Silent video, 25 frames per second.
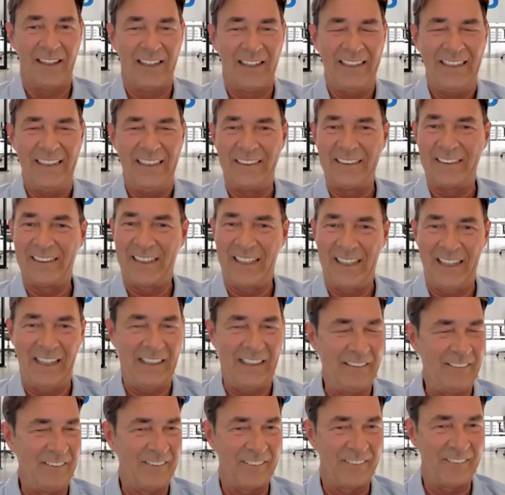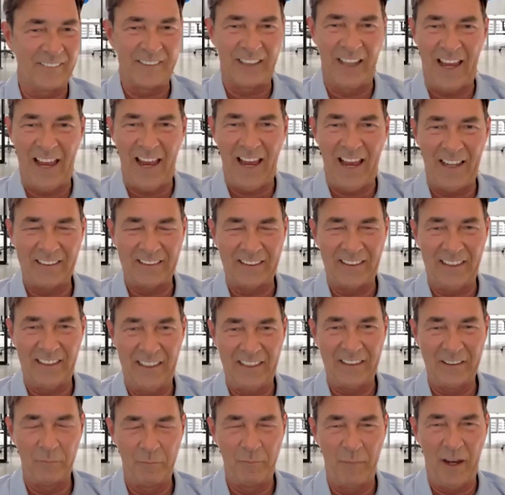it can start
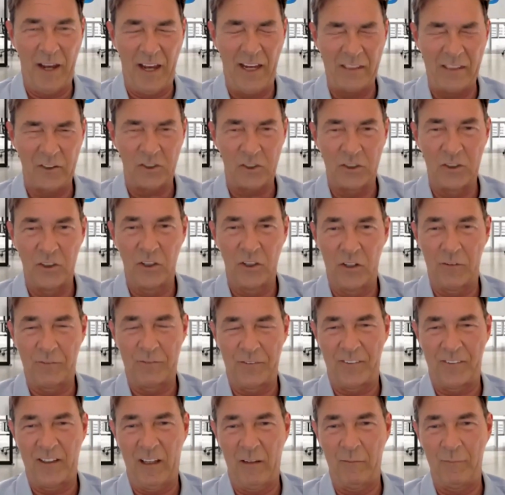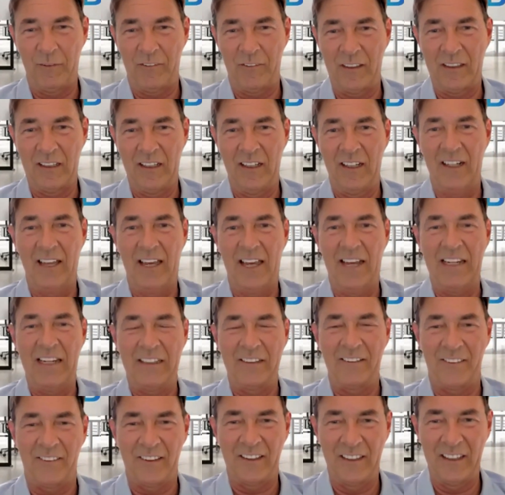at a margin of something
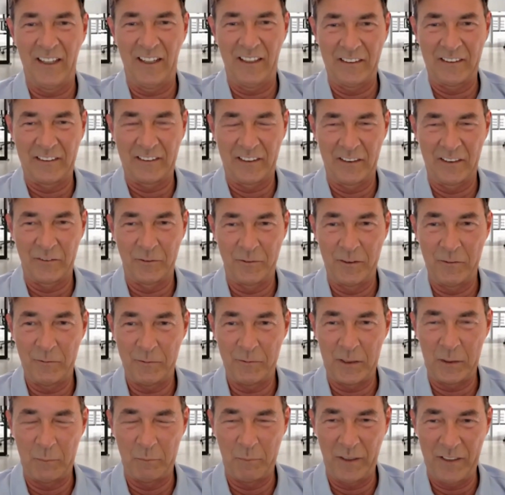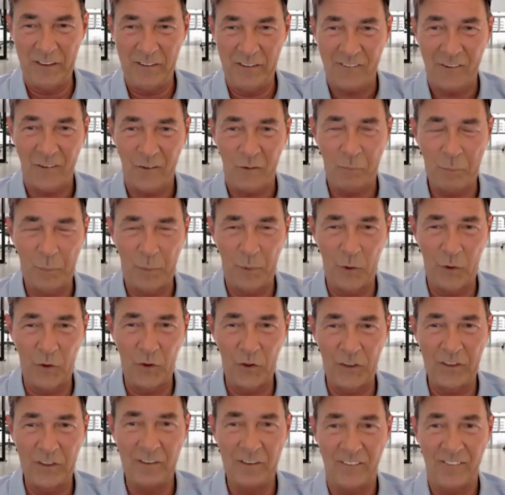like 350 basis
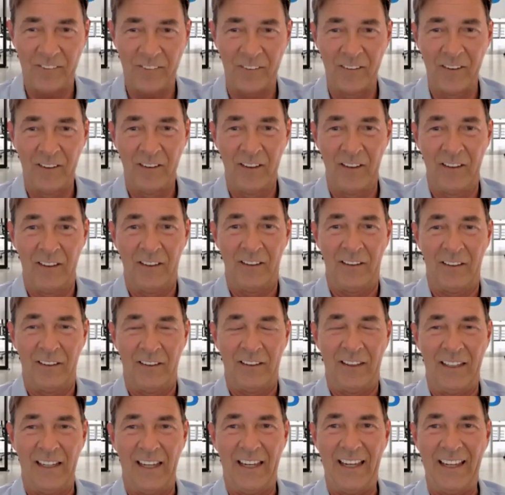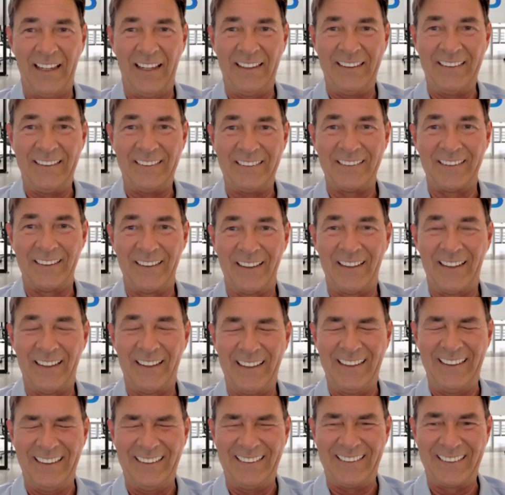points, and
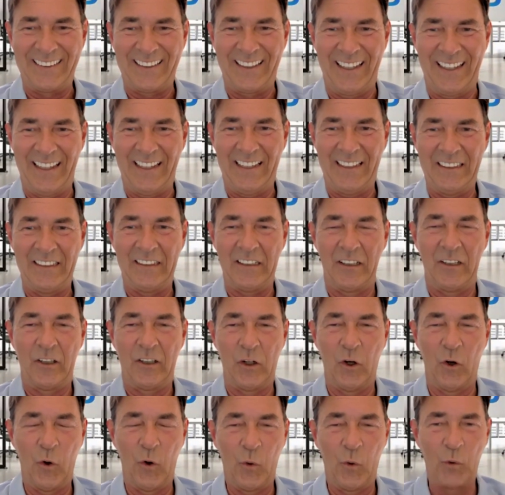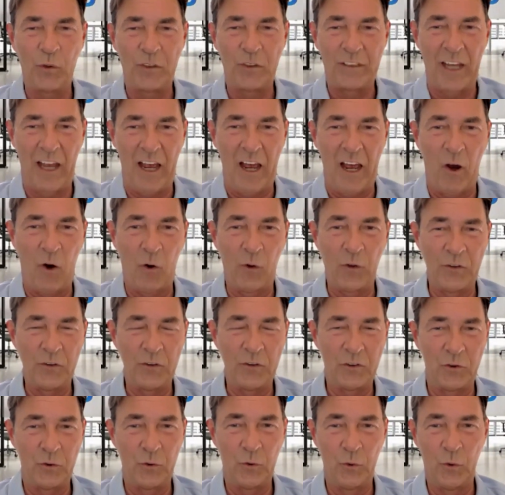it can go down
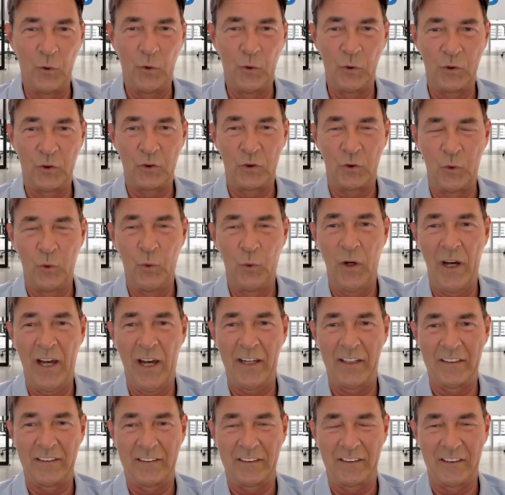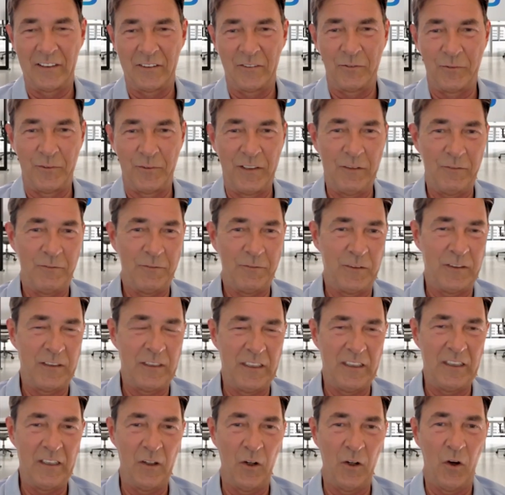to
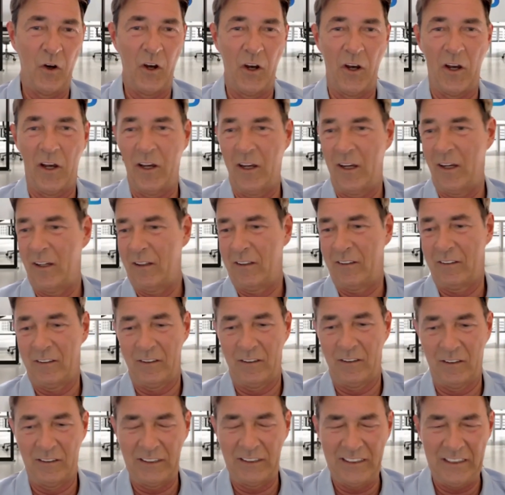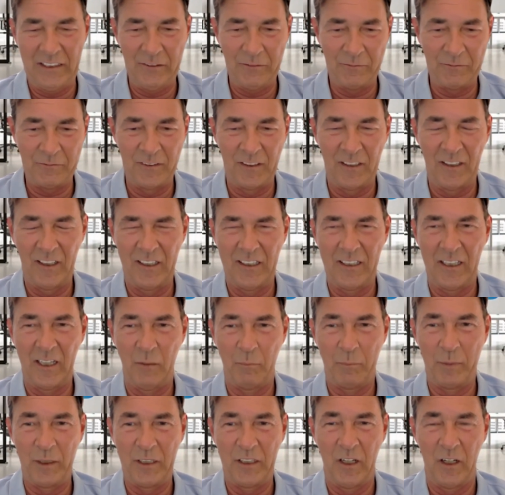250 or even a little
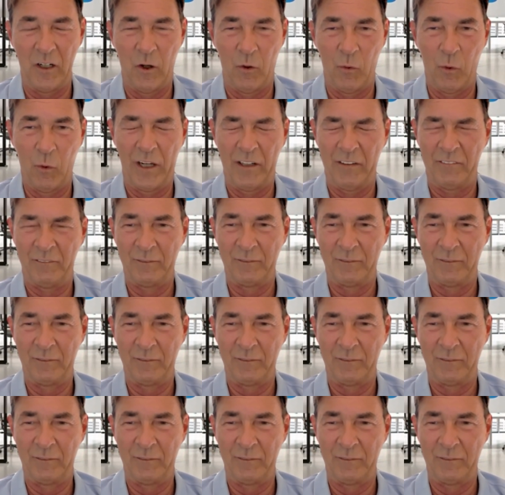bit lower.